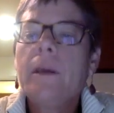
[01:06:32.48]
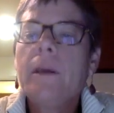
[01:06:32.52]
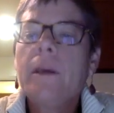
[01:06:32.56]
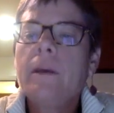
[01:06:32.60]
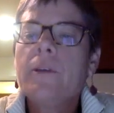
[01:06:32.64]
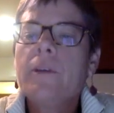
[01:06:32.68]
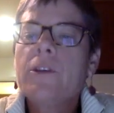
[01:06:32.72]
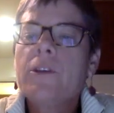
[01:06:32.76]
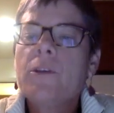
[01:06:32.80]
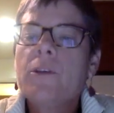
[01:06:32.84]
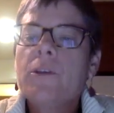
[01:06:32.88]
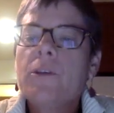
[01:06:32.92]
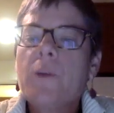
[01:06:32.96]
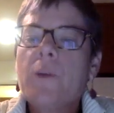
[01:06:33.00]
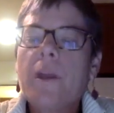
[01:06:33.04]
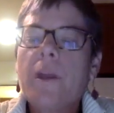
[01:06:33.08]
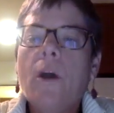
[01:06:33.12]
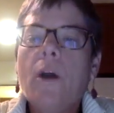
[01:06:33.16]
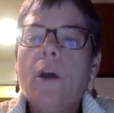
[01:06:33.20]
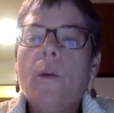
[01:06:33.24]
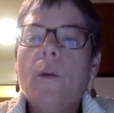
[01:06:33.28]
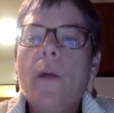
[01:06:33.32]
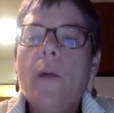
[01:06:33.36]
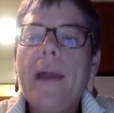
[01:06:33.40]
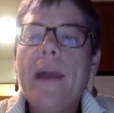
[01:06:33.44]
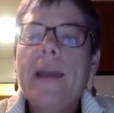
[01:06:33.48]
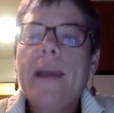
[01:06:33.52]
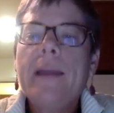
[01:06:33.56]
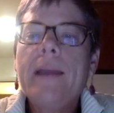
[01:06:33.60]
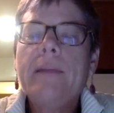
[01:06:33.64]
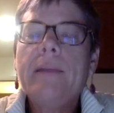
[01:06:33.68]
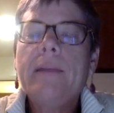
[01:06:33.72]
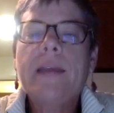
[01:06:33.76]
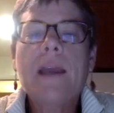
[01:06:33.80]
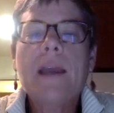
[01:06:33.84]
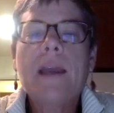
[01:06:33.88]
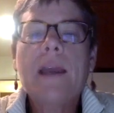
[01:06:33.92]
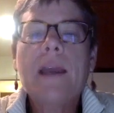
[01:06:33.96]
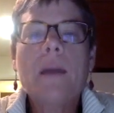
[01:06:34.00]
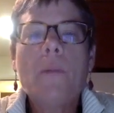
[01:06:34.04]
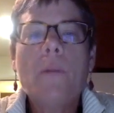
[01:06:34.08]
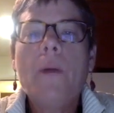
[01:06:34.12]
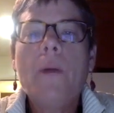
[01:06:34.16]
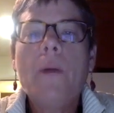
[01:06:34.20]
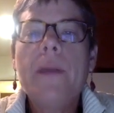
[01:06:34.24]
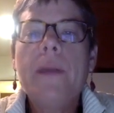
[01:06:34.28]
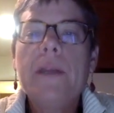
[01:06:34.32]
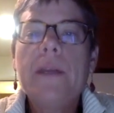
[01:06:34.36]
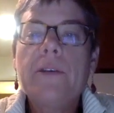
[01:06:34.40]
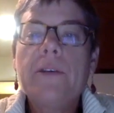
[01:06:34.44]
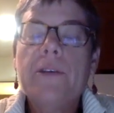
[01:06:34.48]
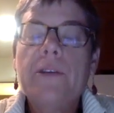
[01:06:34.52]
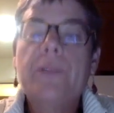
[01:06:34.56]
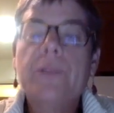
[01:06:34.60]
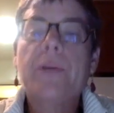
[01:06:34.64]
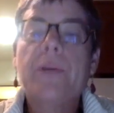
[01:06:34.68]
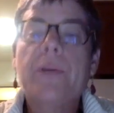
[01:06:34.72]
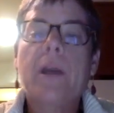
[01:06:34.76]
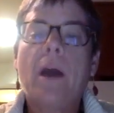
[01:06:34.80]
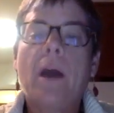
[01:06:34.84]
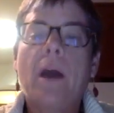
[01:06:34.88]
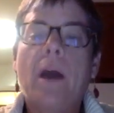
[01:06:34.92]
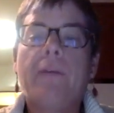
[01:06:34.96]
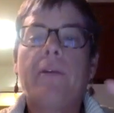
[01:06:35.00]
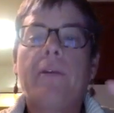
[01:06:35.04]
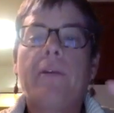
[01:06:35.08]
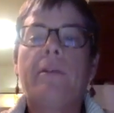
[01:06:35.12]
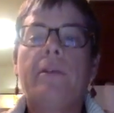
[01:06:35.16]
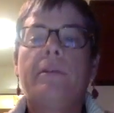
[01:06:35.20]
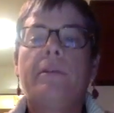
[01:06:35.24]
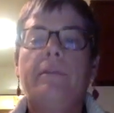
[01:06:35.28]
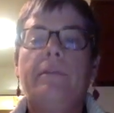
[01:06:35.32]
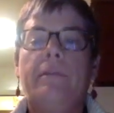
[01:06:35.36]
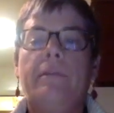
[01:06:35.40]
Just want to go away, take a moment and just recover.